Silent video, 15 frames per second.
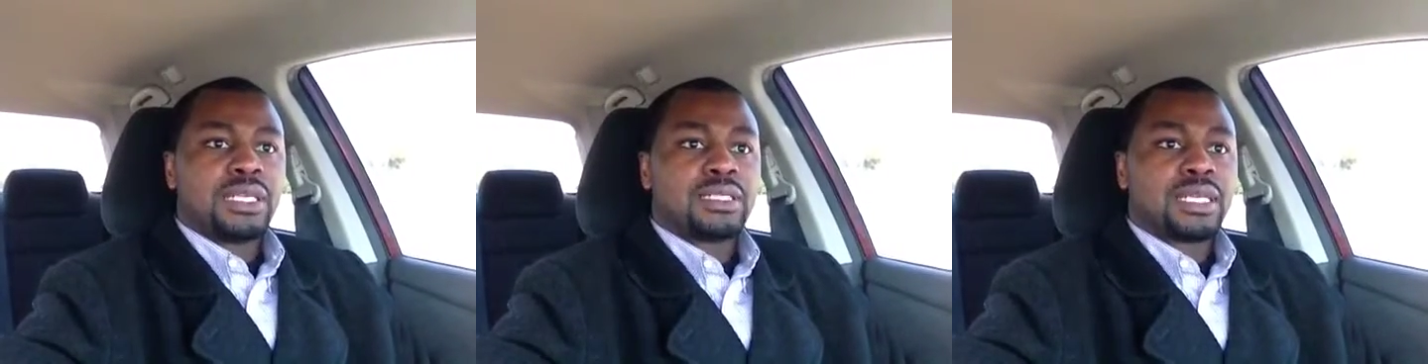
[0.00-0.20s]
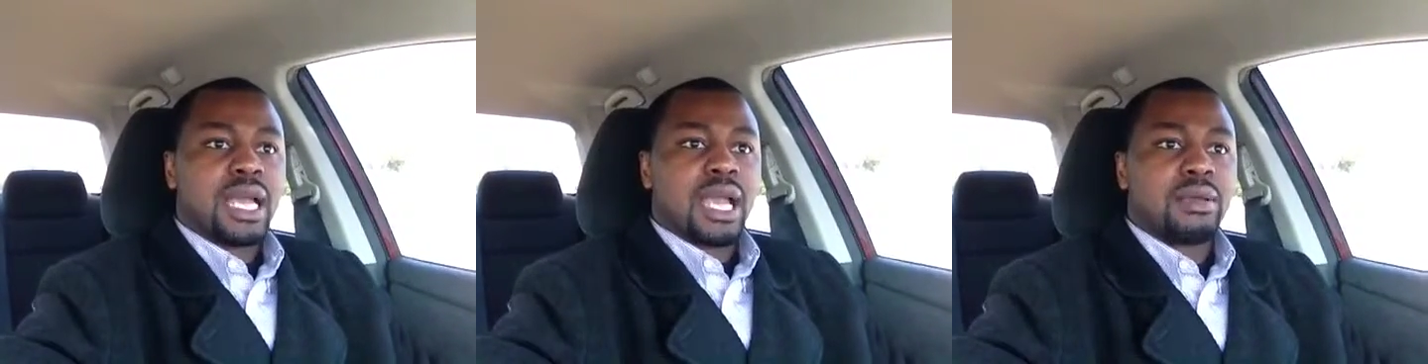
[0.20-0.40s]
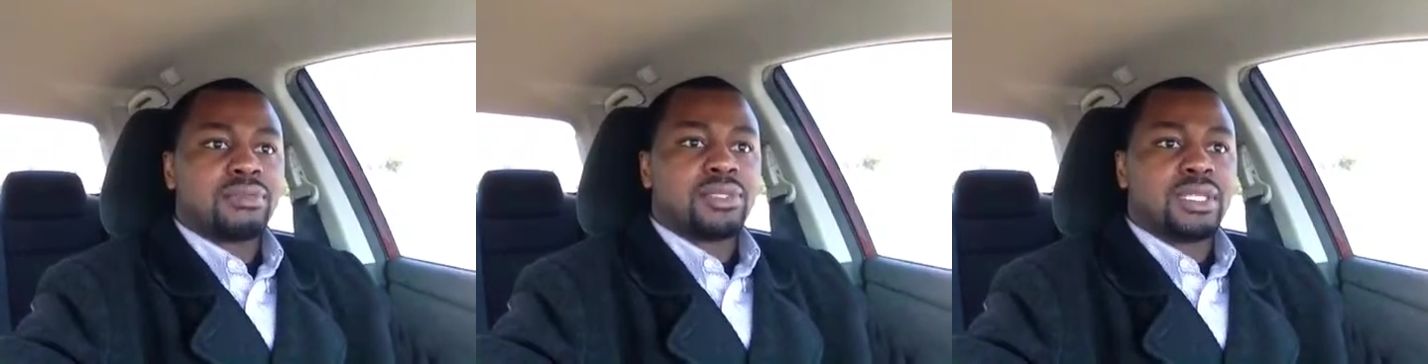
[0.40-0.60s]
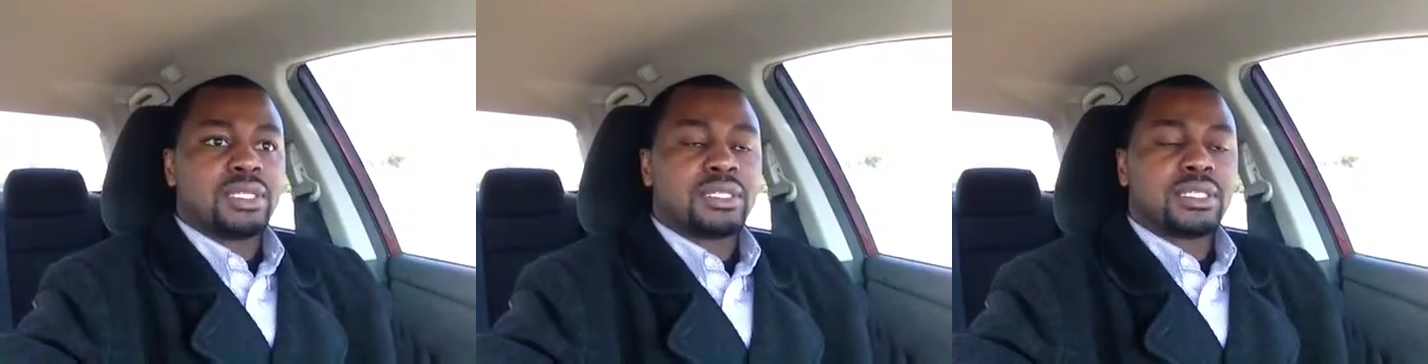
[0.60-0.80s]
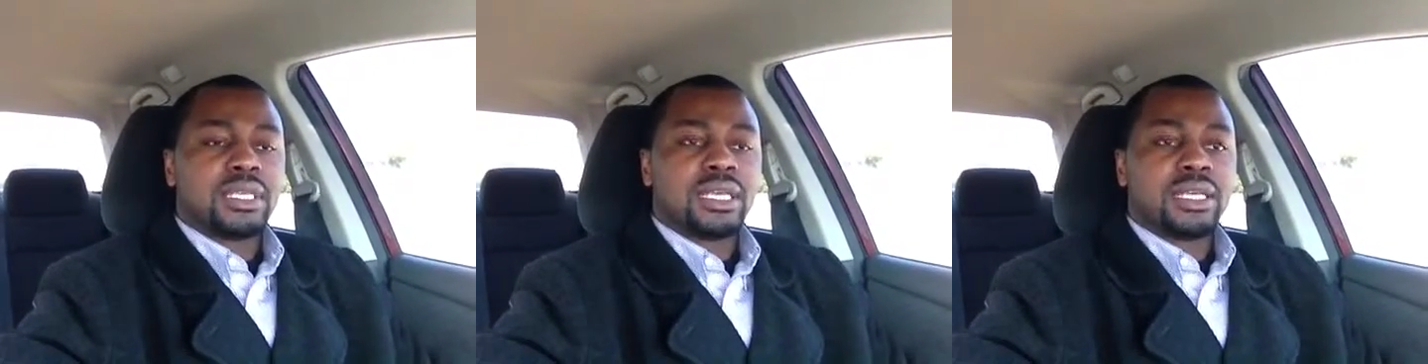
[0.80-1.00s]
at times
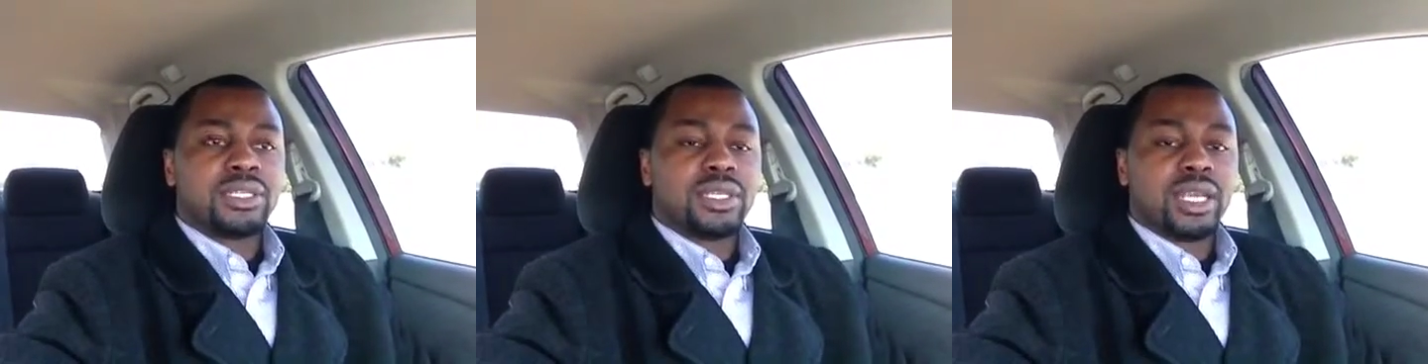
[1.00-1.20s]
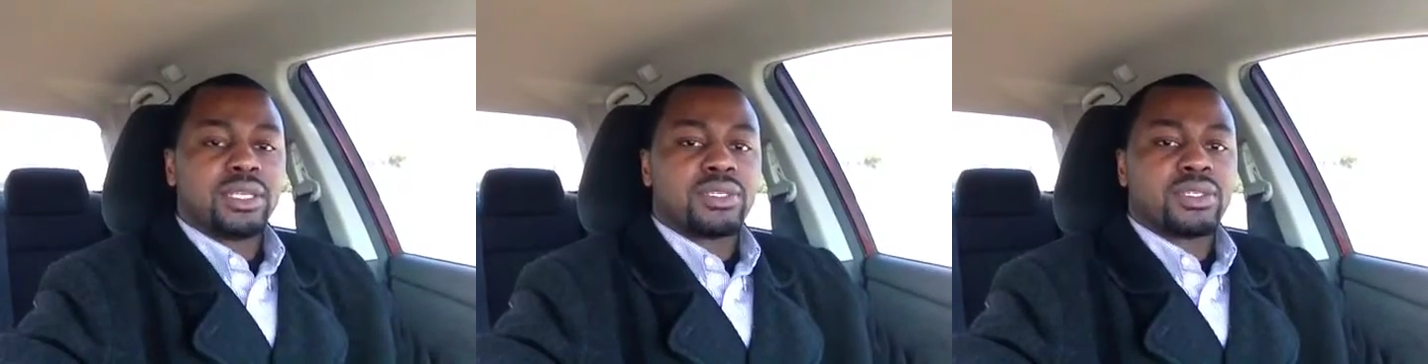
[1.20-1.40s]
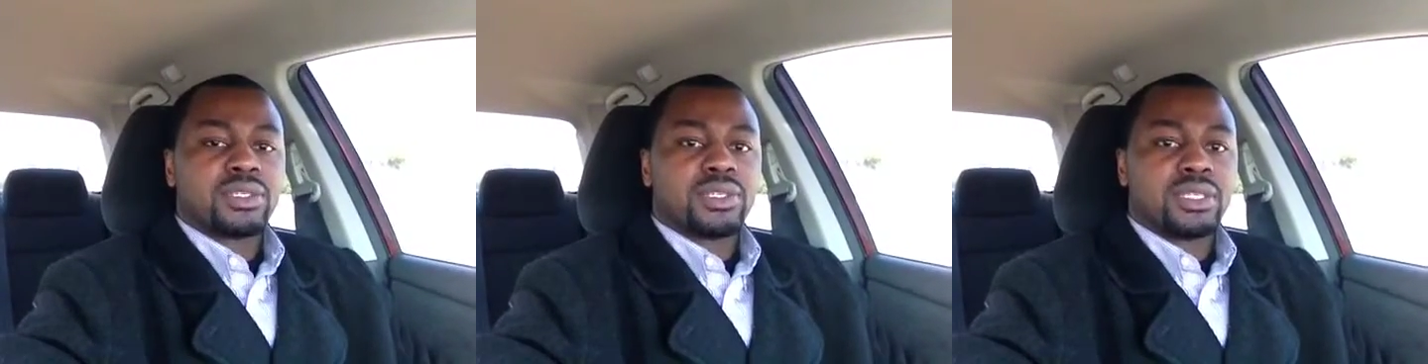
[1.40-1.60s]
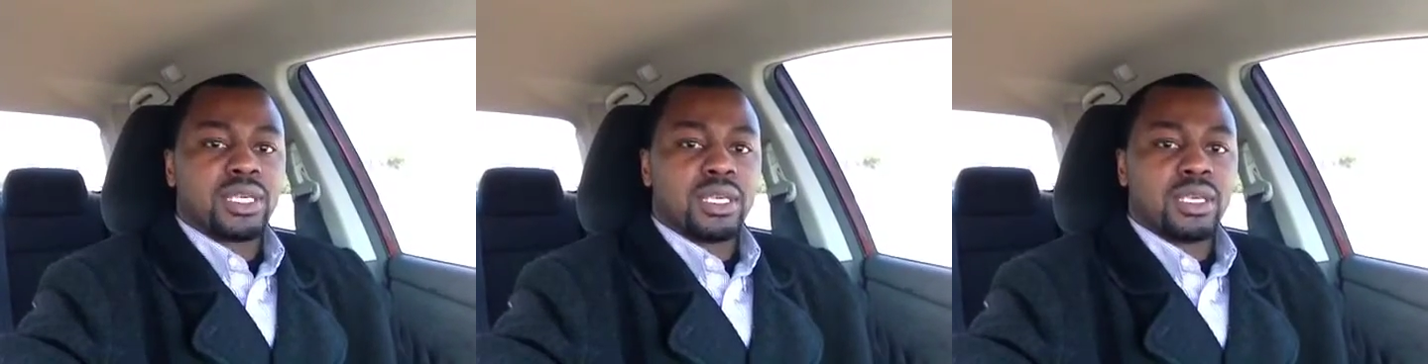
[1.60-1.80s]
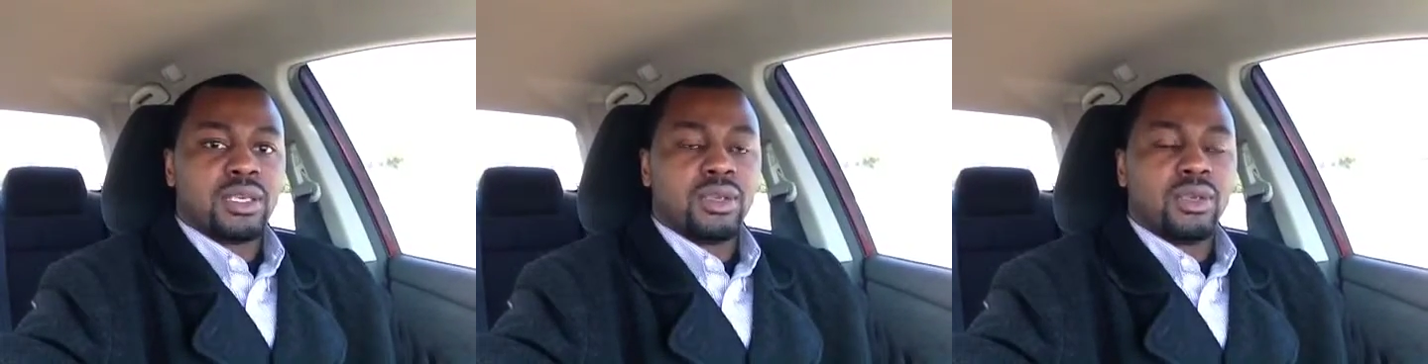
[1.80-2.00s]
doesn't get a chance to
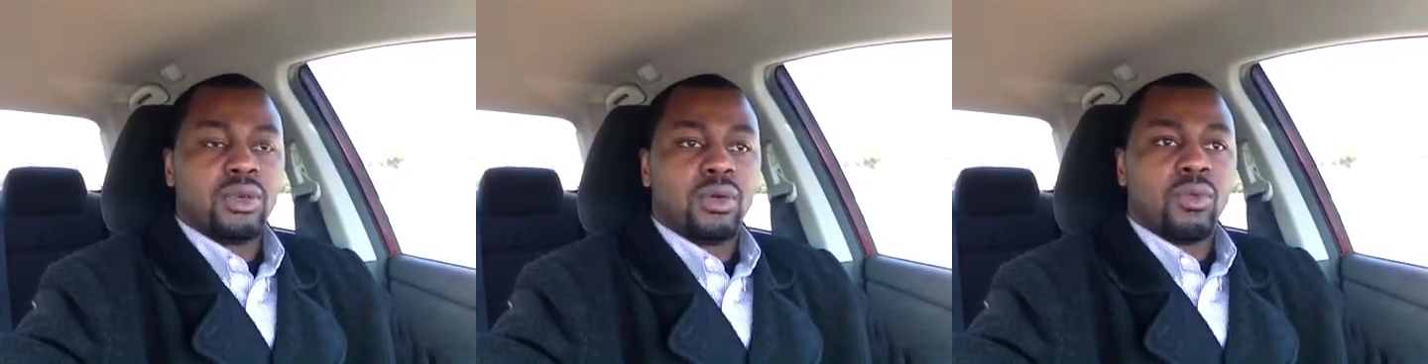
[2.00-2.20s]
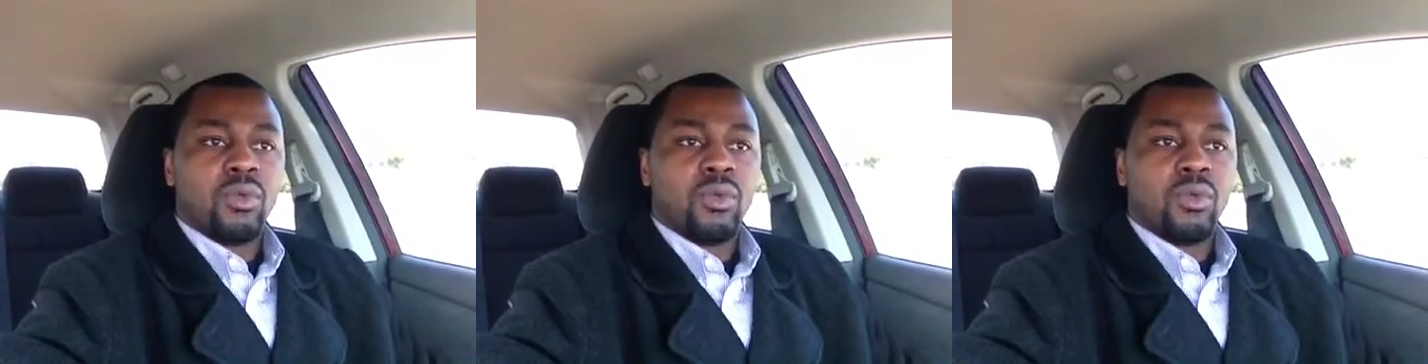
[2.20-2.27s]
see